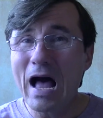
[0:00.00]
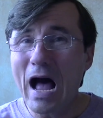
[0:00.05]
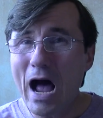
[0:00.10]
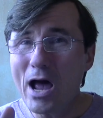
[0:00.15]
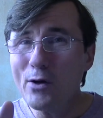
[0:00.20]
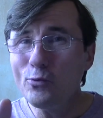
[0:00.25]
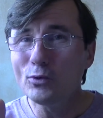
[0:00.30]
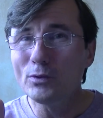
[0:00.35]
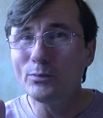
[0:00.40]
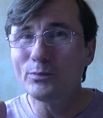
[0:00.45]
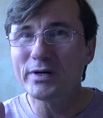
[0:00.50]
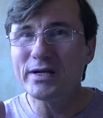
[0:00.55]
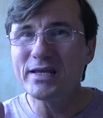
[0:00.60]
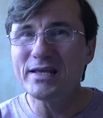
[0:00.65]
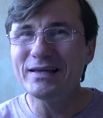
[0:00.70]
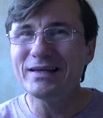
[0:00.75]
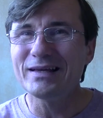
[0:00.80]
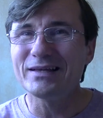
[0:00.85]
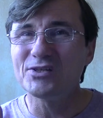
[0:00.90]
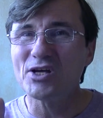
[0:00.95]
I will
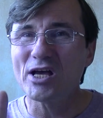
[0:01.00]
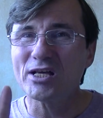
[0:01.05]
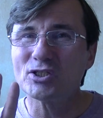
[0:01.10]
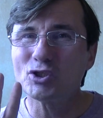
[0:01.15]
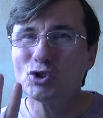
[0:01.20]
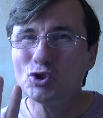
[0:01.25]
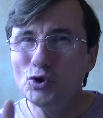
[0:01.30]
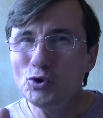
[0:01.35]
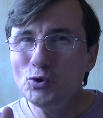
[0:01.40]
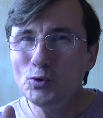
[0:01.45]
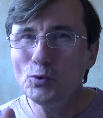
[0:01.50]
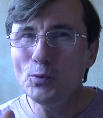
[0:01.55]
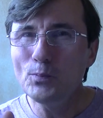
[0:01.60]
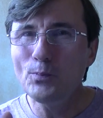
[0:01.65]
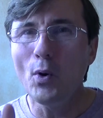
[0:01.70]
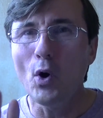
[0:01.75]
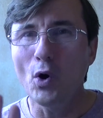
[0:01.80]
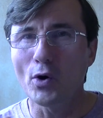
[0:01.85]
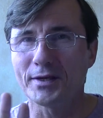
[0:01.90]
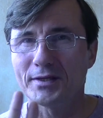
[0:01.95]
bring just 2
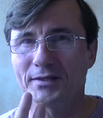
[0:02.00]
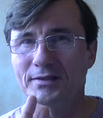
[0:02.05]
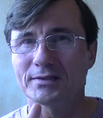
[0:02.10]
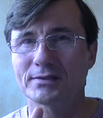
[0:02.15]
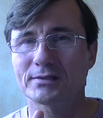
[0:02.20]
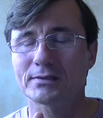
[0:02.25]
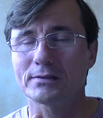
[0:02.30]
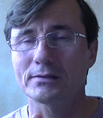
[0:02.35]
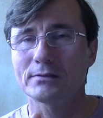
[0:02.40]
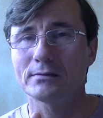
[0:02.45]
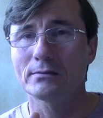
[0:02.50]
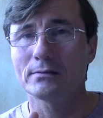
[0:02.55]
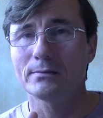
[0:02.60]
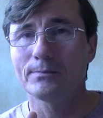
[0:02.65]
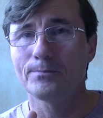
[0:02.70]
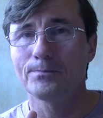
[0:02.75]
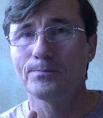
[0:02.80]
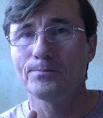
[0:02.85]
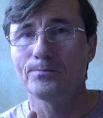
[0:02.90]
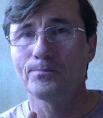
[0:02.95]
points
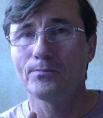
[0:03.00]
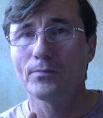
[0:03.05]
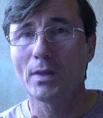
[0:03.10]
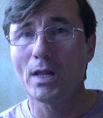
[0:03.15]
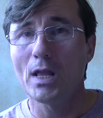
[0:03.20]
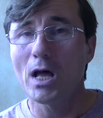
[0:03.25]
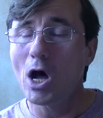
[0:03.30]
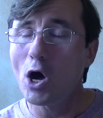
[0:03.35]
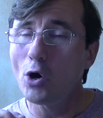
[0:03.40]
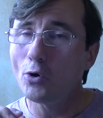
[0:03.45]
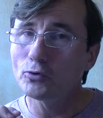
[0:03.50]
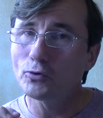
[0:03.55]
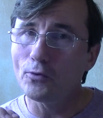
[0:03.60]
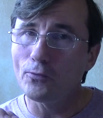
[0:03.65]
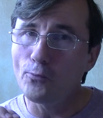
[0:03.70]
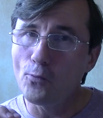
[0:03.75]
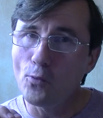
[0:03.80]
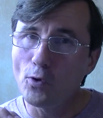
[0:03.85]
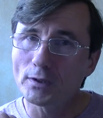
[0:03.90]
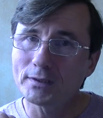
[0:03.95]
out
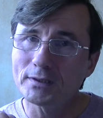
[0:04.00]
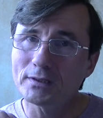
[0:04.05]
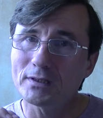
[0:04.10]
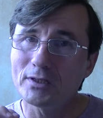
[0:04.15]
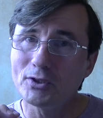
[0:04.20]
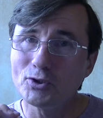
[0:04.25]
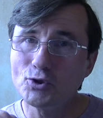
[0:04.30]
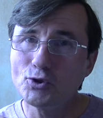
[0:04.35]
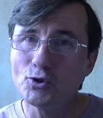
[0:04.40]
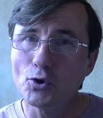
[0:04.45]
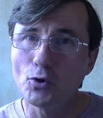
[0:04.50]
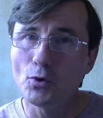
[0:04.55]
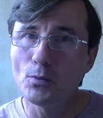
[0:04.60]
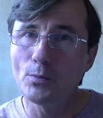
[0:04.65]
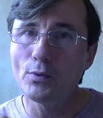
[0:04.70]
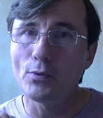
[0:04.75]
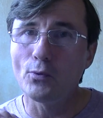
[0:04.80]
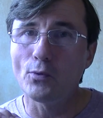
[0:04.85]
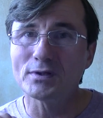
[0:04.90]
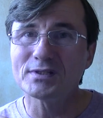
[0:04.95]
of what
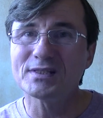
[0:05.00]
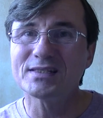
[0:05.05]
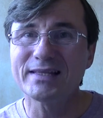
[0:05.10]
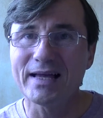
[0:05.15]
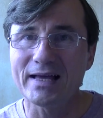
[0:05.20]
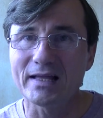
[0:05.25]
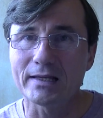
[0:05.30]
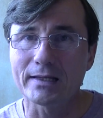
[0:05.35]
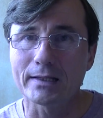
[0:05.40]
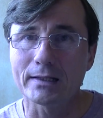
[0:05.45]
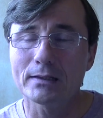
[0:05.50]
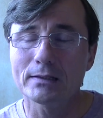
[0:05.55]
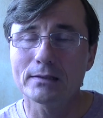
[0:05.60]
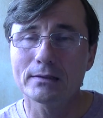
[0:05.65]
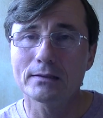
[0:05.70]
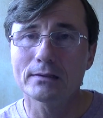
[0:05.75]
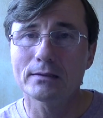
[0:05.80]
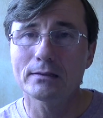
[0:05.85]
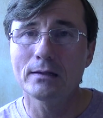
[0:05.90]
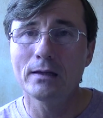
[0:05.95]
Job was telling.
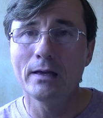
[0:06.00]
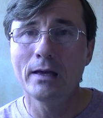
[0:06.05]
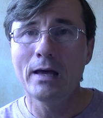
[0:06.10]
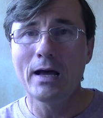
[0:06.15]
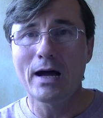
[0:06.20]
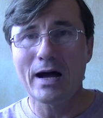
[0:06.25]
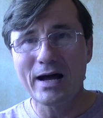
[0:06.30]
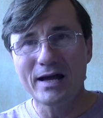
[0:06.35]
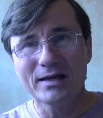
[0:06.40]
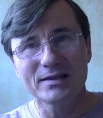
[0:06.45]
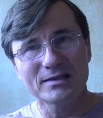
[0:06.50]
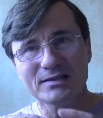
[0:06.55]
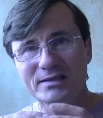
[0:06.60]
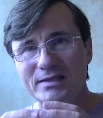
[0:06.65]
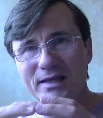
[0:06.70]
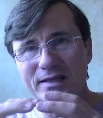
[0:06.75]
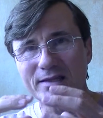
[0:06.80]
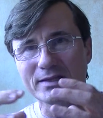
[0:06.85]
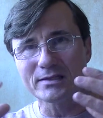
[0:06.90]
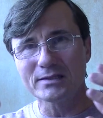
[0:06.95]
I
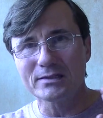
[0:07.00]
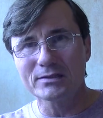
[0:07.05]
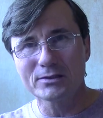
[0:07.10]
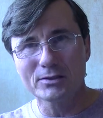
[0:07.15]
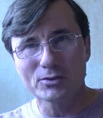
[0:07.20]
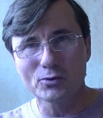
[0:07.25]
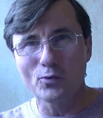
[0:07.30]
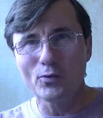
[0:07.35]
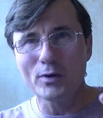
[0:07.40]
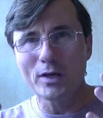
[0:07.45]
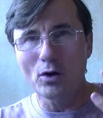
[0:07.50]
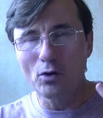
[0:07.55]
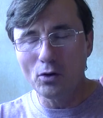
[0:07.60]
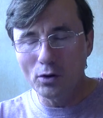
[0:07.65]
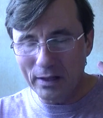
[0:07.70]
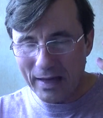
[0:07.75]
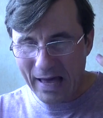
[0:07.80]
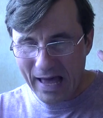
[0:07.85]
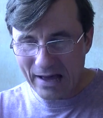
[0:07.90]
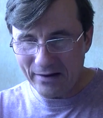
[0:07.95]
understand that we
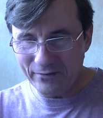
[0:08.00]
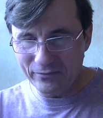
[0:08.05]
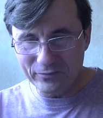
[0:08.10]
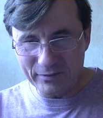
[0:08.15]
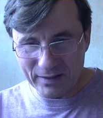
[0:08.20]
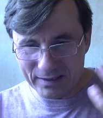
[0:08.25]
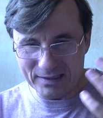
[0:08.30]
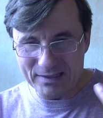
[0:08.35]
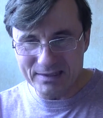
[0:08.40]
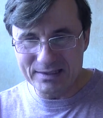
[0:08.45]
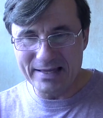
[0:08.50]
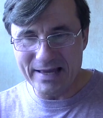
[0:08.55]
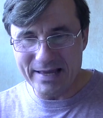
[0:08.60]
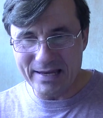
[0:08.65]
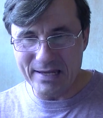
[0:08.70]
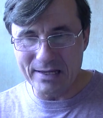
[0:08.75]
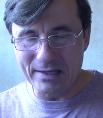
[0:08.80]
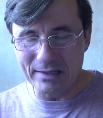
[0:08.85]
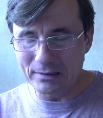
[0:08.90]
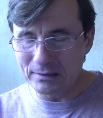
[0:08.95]
all have
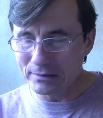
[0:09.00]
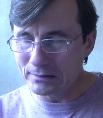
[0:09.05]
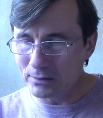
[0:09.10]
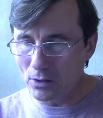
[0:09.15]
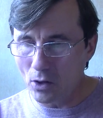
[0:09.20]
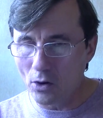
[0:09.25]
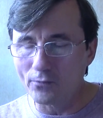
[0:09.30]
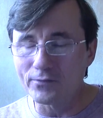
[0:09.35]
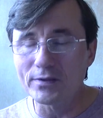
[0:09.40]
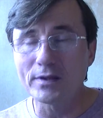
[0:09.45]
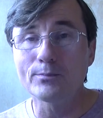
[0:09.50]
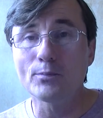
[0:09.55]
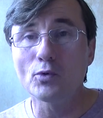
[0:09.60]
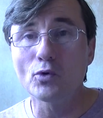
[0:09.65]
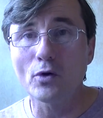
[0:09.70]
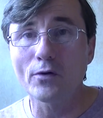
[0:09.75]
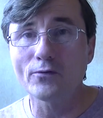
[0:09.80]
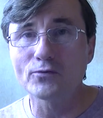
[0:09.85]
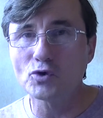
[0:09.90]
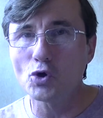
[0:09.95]
understanding of the
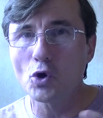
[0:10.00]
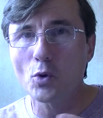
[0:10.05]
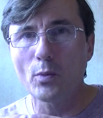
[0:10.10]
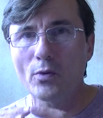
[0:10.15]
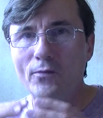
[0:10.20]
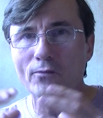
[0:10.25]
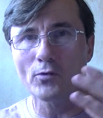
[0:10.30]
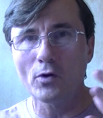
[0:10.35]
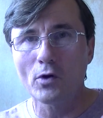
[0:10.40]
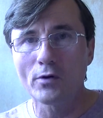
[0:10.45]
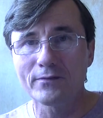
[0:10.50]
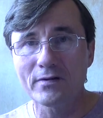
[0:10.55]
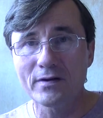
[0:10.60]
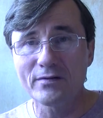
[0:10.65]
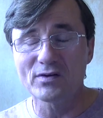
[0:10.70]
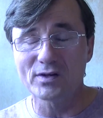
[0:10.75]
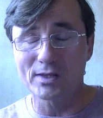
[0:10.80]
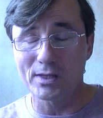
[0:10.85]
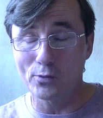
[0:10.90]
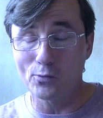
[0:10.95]
book of Job, of
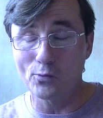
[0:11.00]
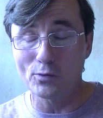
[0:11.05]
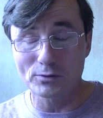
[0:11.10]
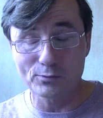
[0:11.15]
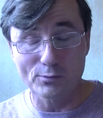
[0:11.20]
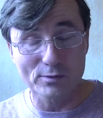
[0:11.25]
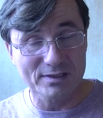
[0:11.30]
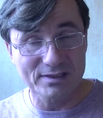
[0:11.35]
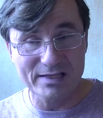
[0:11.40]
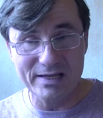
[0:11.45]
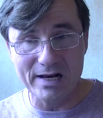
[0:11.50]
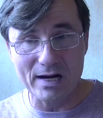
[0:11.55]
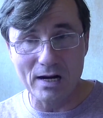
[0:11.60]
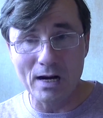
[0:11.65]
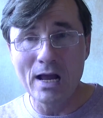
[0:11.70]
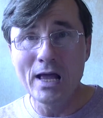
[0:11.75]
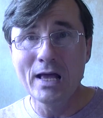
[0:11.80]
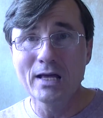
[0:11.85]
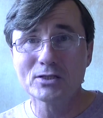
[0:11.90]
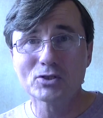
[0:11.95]
everything what was there,
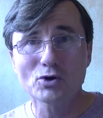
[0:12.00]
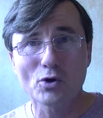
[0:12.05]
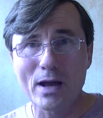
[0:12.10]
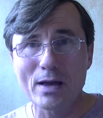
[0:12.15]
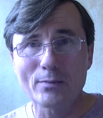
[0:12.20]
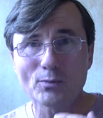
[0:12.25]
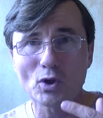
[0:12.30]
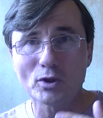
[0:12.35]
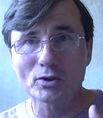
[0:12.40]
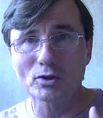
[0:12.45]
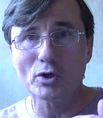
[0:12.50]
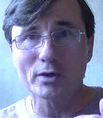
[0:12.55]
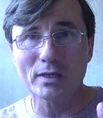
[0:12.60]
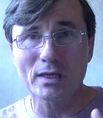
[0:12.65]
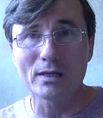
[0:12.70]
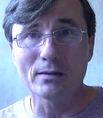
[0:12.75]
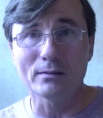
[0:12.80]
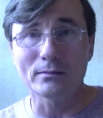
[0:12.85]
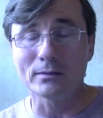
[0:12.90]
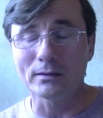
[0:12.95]
so I'm not
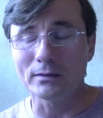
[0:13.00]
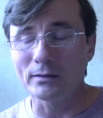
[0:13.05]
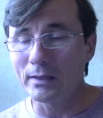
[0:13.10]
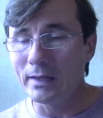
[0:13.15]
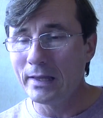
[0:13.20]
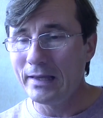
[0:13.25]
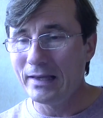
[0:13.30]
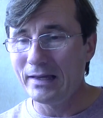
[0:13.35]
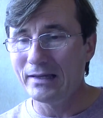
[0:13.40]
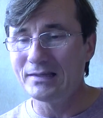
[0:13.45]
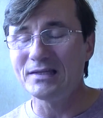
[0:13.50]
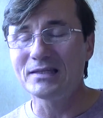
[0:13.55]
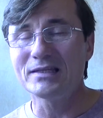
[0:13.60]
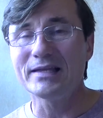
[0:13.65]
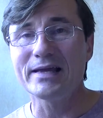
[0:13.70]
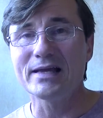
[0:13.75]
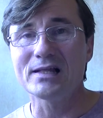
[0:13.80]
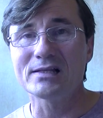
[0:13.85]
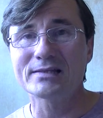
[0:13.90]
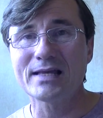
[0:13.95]
talking
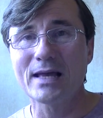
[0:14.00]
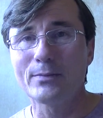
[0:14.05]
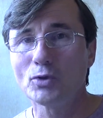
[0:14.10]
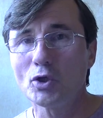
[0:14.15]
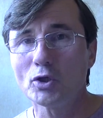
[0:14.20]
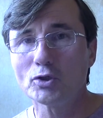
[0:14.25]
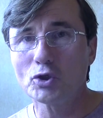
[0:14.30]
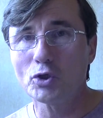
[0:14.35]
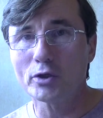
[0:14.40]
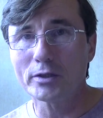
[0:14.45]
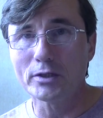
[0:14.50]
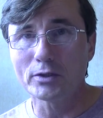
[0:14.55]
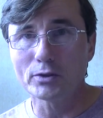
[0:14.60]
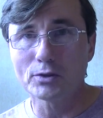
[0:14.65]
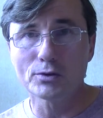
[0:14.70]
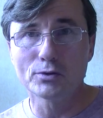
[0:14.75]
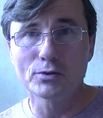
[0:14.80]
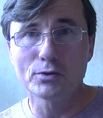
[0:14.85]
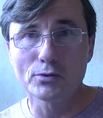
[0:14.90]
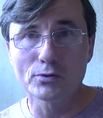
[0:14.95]
details. I'm not talking
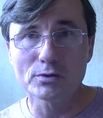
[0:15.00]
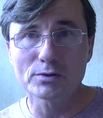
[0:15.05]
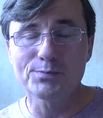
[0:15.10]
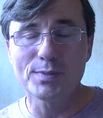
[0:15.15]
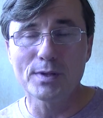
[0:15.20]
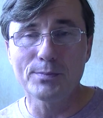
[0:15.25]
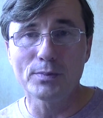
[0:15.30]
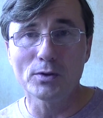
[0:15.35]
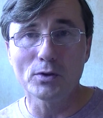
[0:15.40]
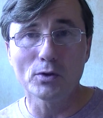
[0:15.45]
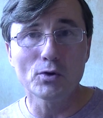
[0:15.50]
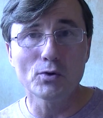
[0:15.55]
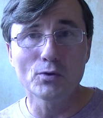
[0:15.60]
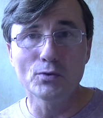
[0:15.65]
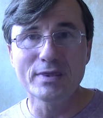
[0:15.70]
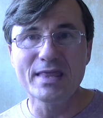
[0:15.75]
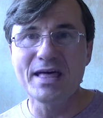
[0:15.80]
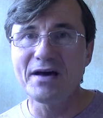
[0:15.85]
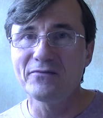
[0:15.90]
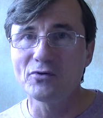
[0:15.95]
to those people who
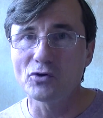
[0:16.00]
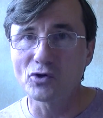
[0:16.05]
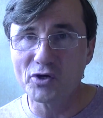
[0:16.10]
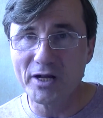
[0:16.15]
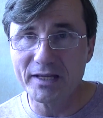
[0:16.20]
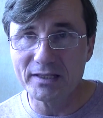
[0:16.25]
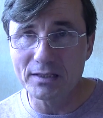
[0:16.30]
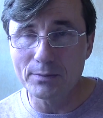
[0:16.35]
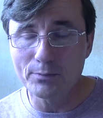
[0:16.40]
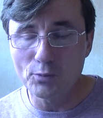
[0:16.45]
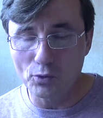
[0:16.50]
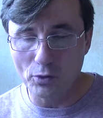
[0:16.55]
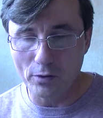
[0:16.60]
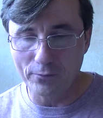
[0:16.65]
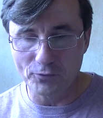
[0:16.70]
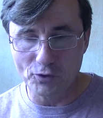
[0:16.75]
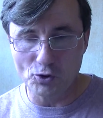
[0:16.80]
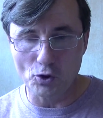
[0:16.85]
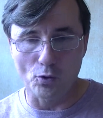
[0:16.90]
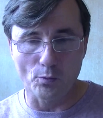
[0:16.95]
never read the book
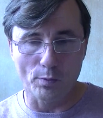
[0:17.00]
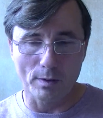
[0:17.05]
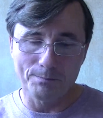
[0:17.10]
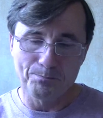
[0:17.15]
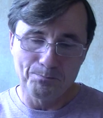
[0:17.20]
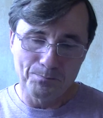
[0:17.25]
of Job.